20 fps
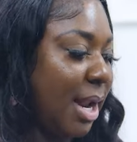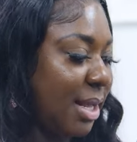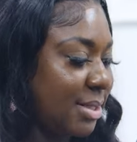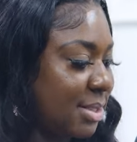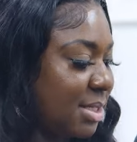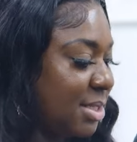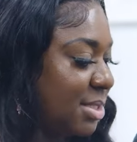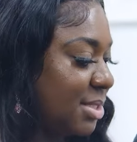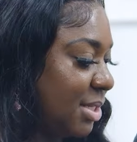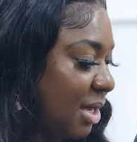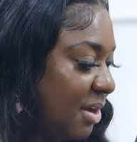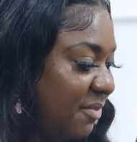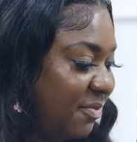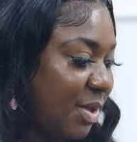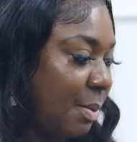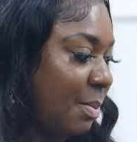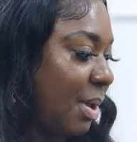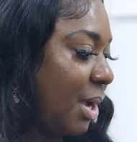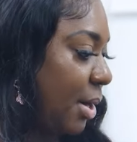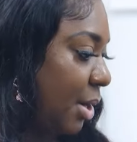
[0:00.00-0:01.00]
And I see
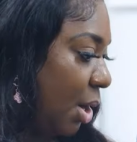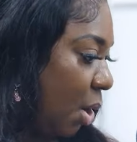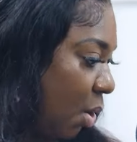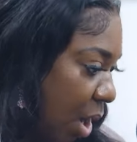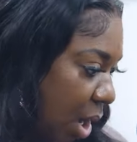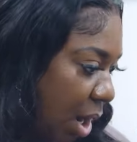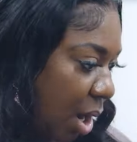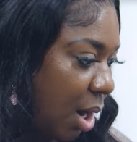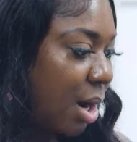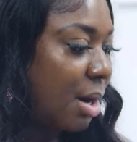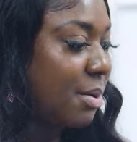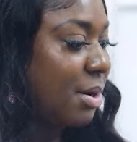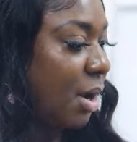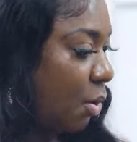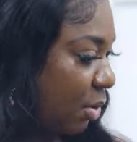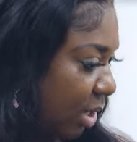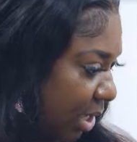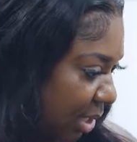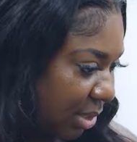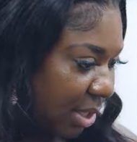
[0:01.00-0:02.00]
Duffy. I'm like, I know her.
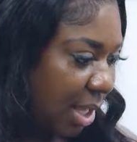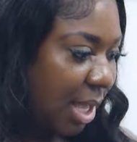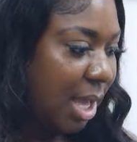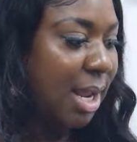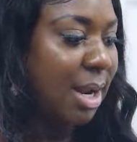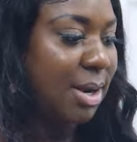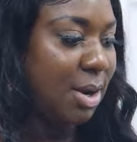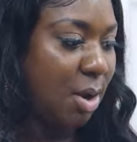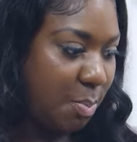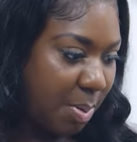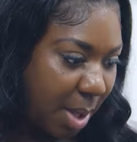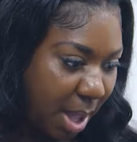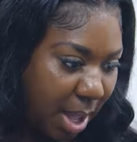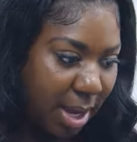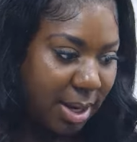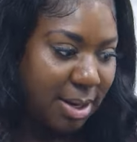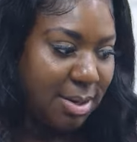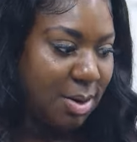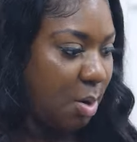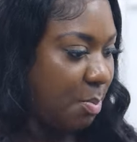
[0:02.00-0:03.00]
No Hit Dat, no
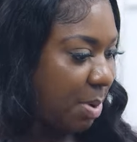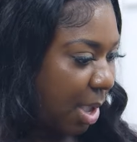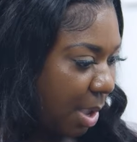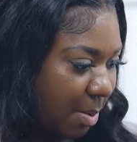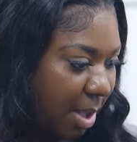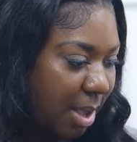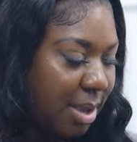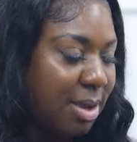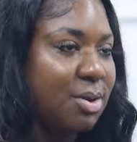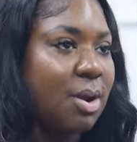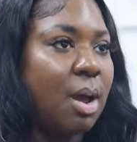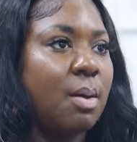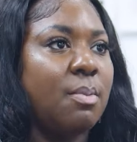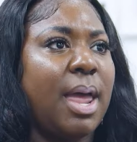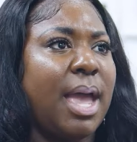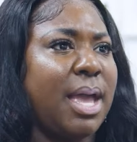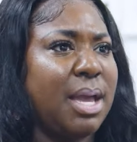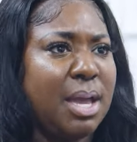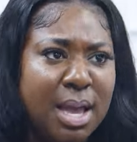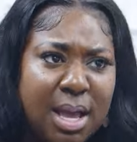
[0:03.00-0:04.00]
Pie, no Baby. You know,
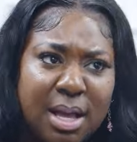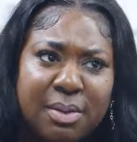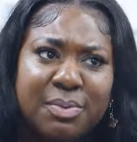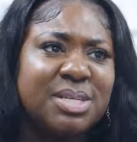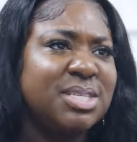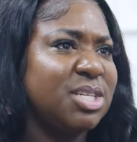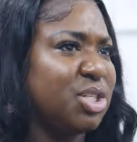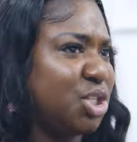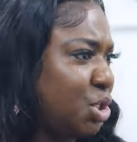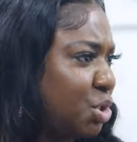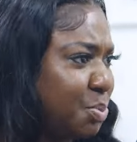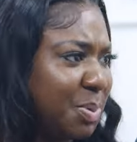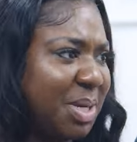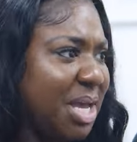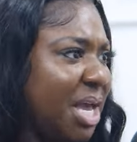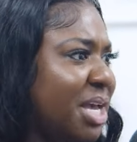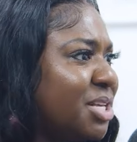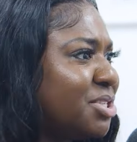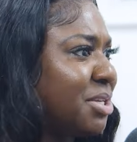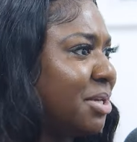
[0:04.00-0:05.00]
I'm like, this should
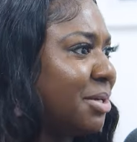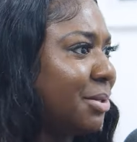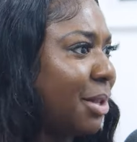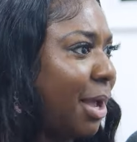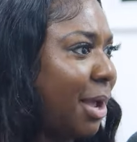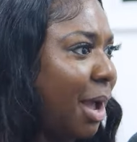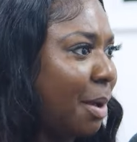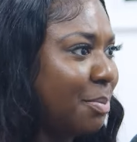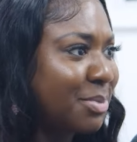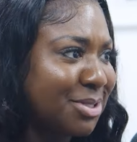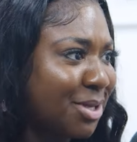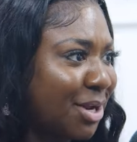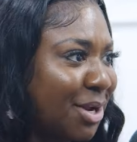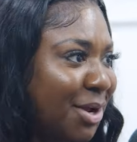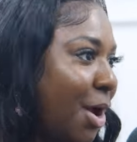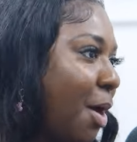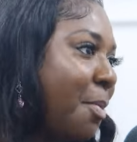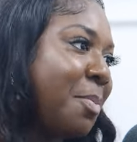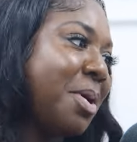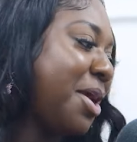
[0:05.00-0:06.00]
be easy. Like, I'm just
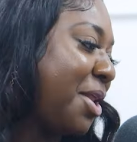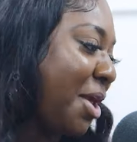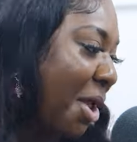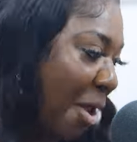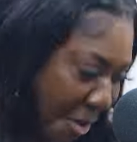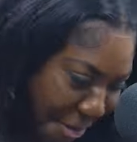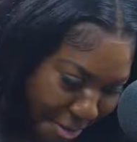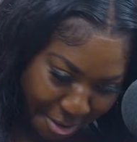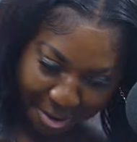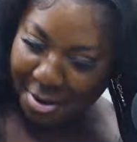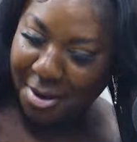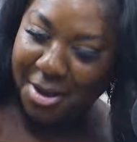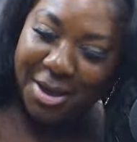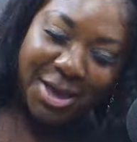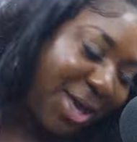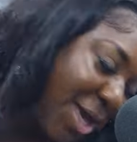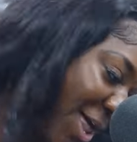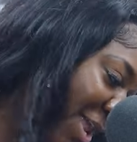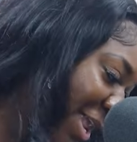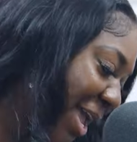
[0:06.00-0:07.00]
going to come in and
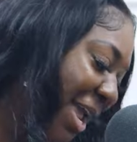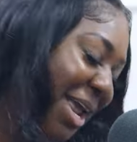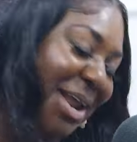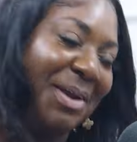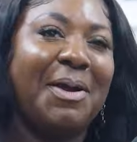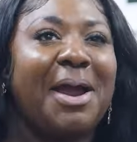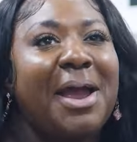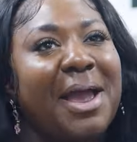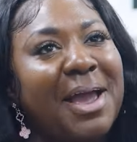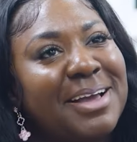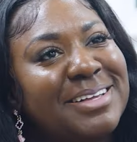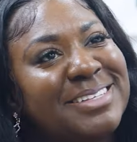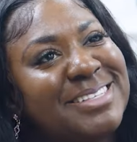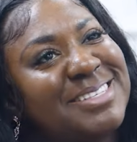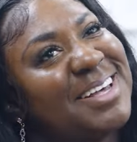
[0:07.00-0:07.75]
kill it, right?